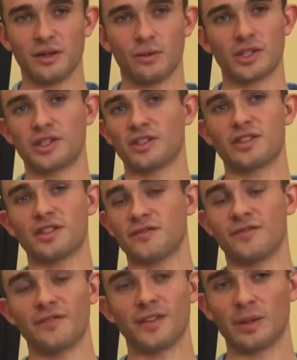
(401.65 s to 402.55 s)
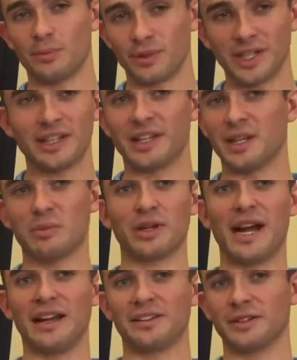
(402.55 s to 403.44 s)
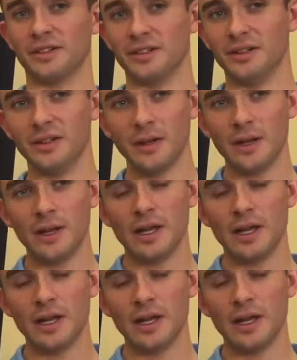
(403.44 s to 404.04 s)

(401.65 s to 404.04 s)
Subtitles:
which is just completely impractical.